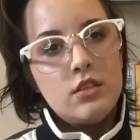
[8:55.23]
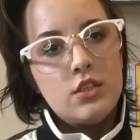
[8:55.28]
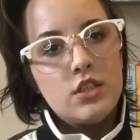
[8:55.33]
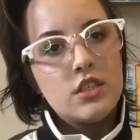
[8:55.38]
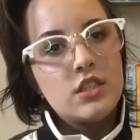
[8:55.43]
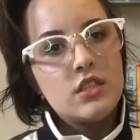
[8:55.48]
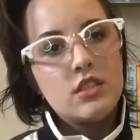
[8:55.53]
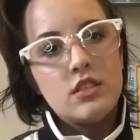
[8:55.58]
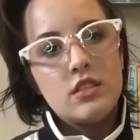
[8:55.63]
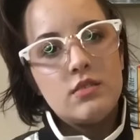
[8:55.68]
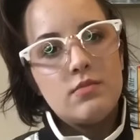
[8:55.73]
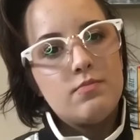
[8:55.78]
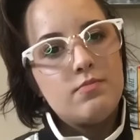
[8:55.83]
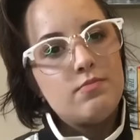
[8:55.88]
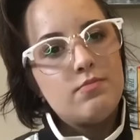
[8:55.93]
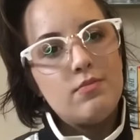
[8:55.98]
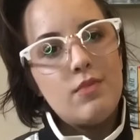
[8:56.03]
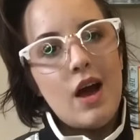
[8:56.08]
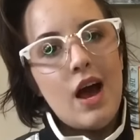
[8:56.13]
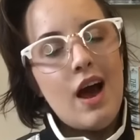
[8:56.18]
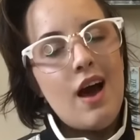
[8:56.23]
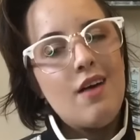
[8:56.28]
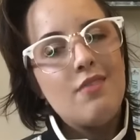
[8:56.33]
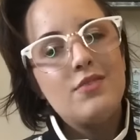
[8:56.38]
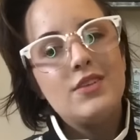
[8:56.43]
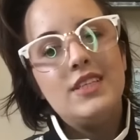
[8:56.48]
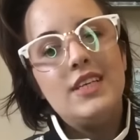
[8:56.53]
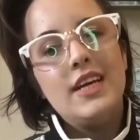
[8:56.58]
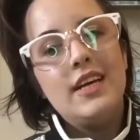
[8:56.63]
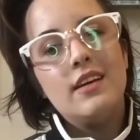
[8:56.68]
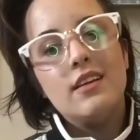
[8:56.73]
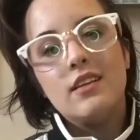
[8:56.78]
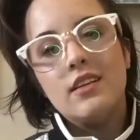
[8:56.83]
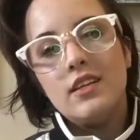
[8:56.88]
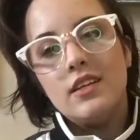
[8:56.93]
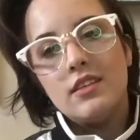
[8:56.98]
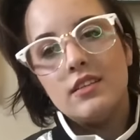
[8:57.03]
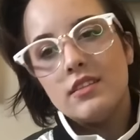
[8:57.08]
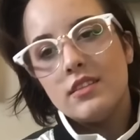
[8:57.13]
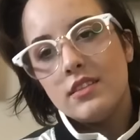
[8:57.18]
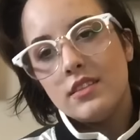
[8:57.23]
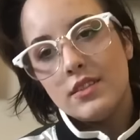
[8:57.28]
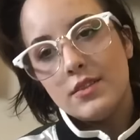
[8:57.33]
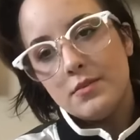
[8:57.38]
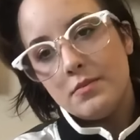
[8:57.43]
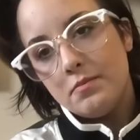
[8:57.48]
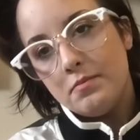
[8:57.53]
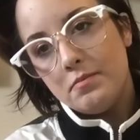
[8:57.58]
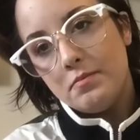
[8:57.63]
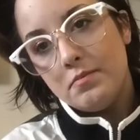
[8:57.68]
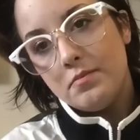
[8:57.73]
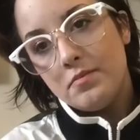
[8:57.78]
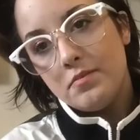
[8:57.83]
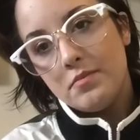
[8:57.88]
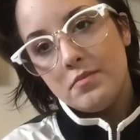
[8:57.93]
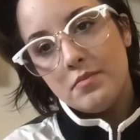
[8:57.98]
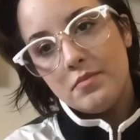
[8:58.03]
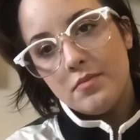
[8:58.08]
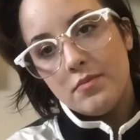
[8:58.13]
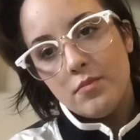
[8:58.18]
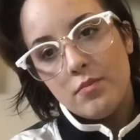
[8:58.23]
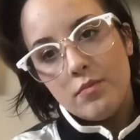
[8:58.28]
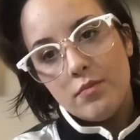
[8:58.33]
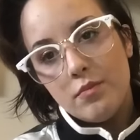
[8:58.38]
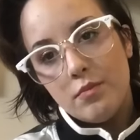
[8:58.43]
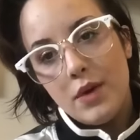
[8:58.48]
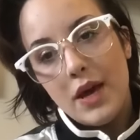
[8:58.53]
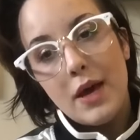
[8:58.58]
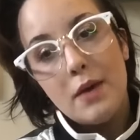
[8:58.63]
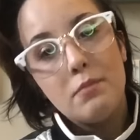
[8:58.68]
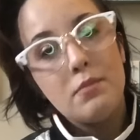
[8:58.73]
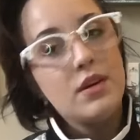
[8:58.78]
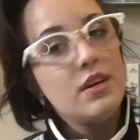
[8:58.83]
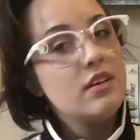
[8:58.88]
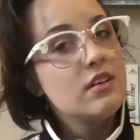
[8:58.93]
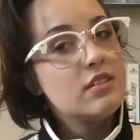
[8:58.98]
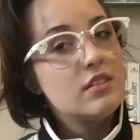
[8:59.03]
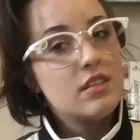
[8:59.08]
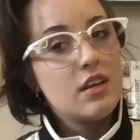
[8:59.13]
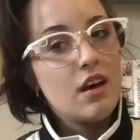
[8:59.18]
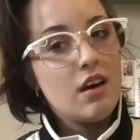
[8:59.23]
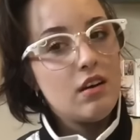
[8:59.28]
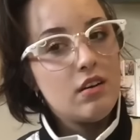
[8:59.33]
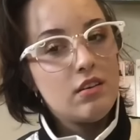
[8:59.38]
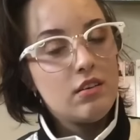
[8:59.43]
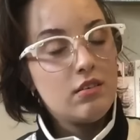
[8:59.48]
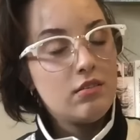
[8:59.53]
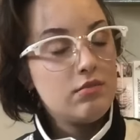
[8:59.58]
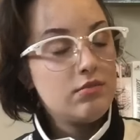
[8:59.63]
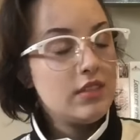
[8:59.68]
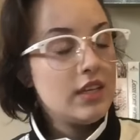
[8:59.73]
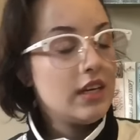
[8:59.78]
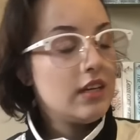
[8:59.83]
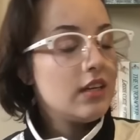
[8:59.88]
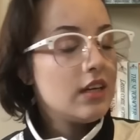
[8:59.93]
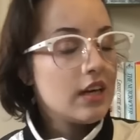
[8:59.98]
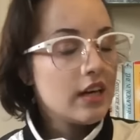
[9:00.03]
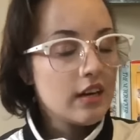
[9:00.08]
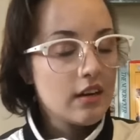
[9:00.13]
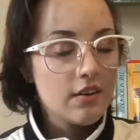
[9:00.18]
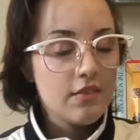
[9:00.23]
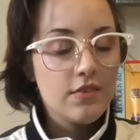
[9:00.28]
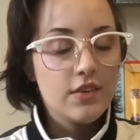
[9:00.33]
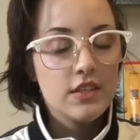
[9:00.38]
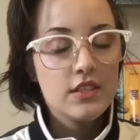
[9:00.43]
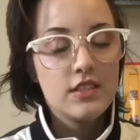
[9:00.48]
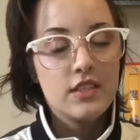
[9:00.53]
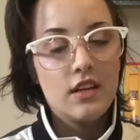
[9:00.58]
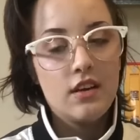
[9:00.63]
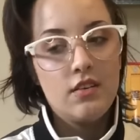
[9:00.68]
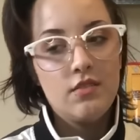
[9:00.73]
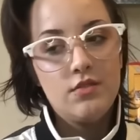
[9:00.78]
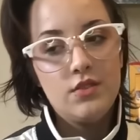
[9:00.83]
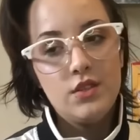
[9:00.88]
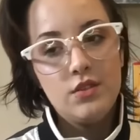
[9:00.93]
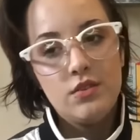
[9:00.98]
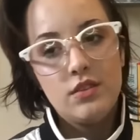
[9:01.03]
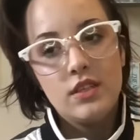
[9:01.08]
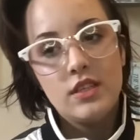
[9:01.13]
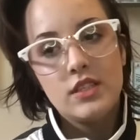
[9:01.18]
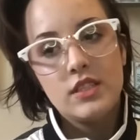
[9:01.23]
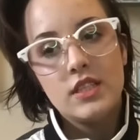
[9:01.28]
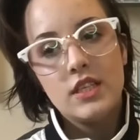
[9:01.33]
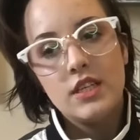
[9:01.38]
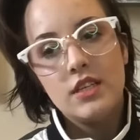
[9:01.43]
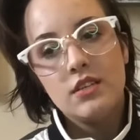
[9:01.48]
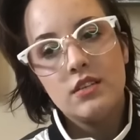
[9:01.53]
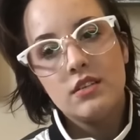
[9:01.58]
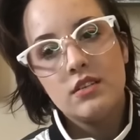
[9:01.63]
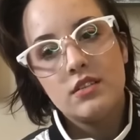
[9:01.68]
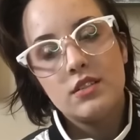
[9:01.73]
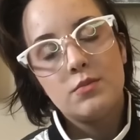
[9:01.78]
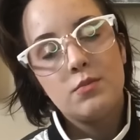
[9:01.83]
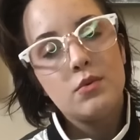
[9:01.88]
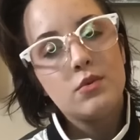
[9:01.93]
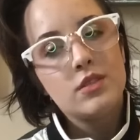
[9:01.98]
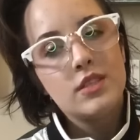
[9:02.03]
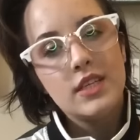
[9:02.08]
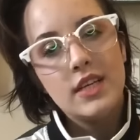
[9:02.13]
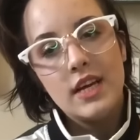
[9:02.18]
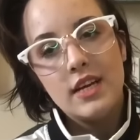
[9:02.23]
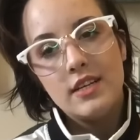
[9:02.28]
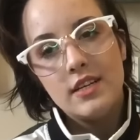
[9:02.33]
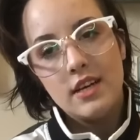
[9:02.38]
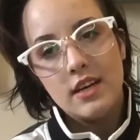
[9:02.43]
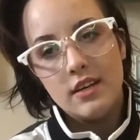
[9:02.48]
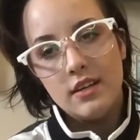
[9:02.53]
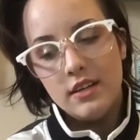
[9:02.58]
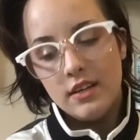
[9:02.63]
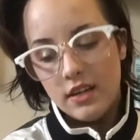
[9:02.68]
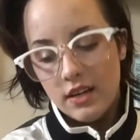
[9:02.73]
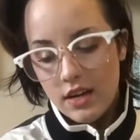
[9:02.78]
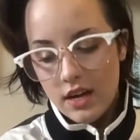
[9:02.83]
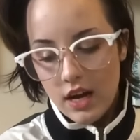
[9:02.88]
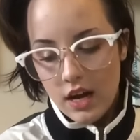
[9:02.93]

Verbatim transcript: just half a day at least. Pamper yourself, take care of yourself, do things that you're supposed to get done.